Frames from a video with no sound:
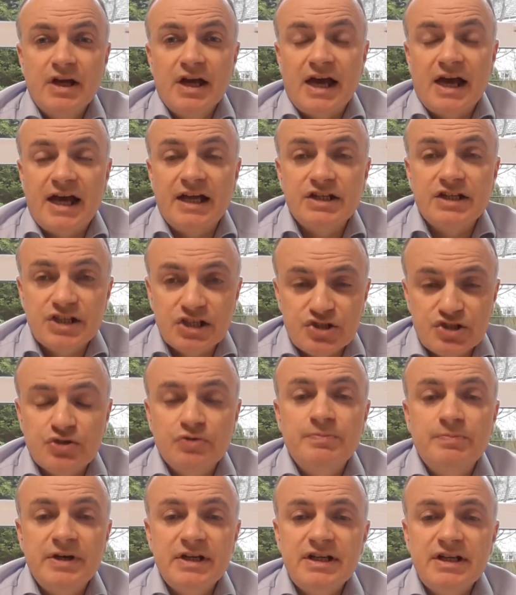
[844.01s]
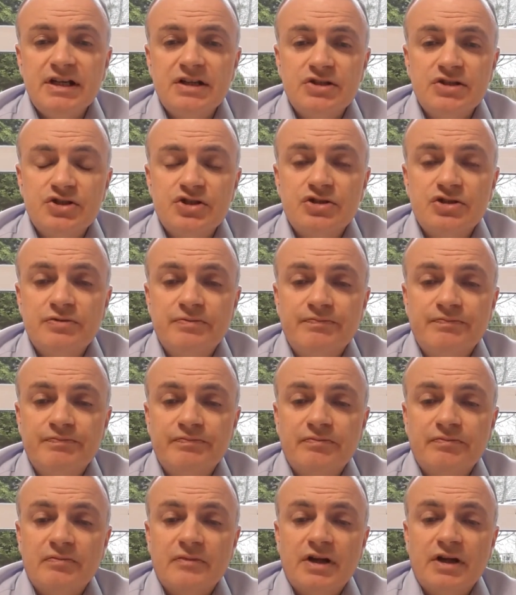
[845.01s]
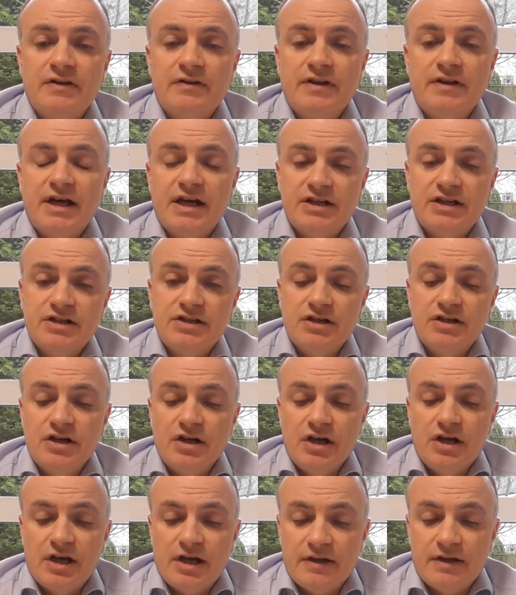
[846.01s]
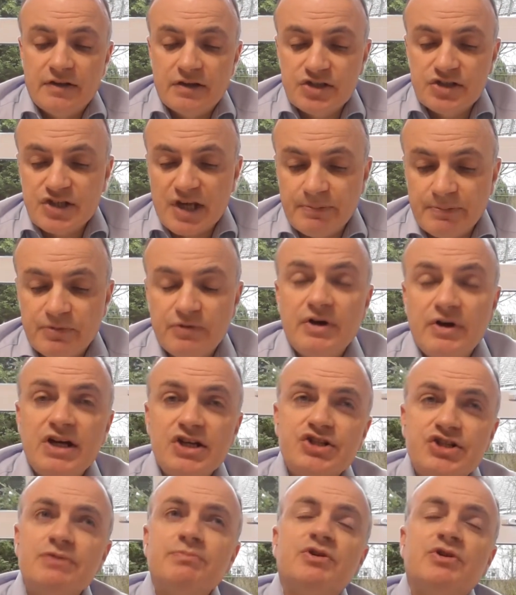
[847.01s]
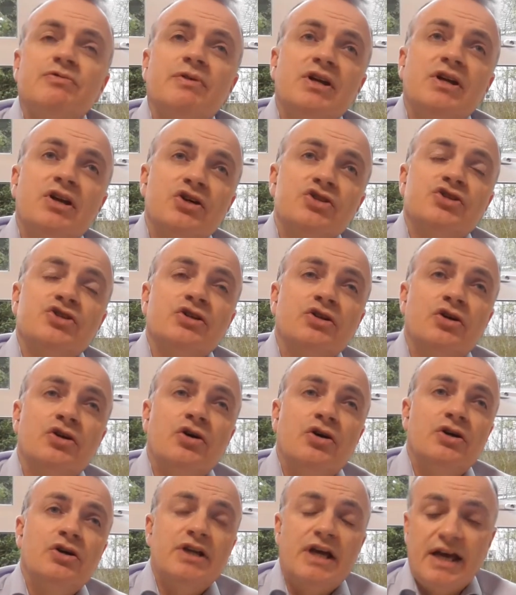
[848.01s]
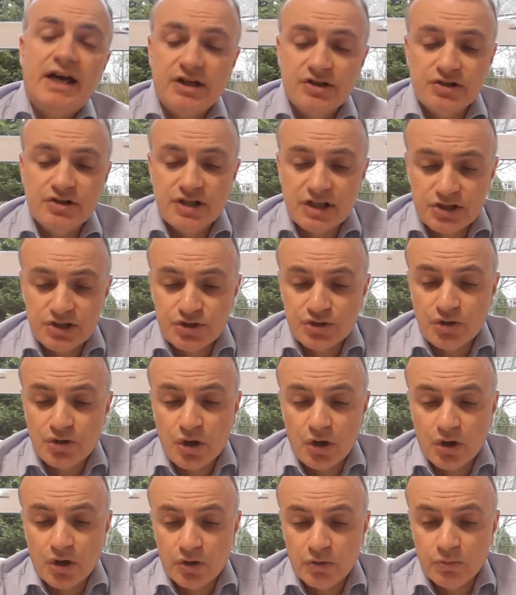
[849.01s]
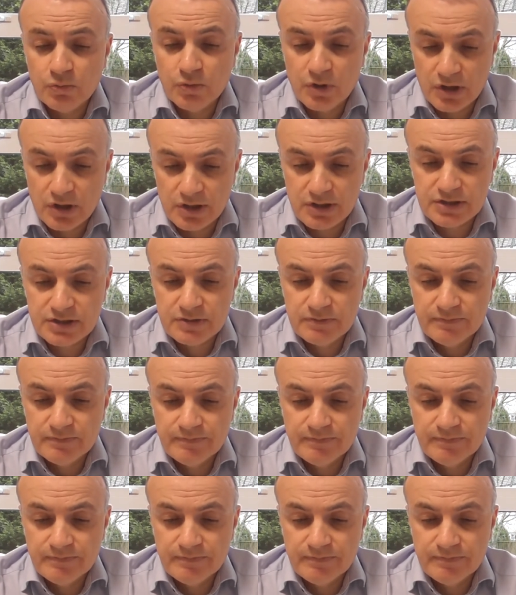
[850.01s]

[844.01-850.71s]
and disobedience that separation between us and God entered into our world.